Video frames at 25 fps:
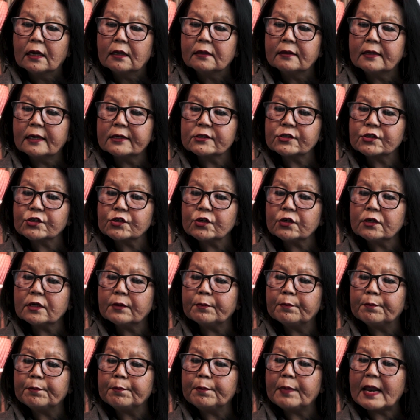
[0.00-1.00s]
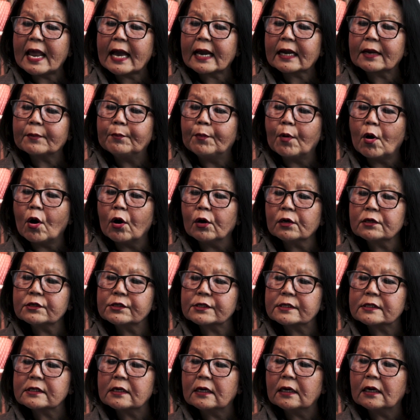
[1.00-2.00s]
there stood a black
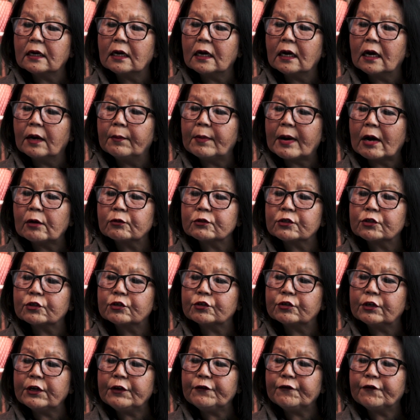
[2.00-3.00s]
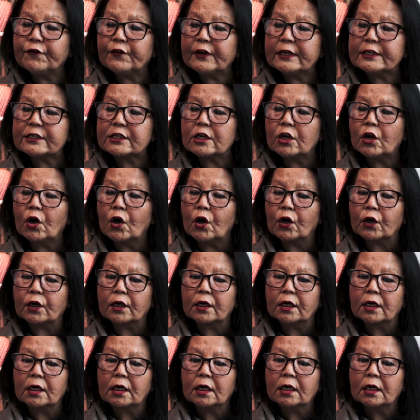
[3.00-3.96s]
box about 3 feet long,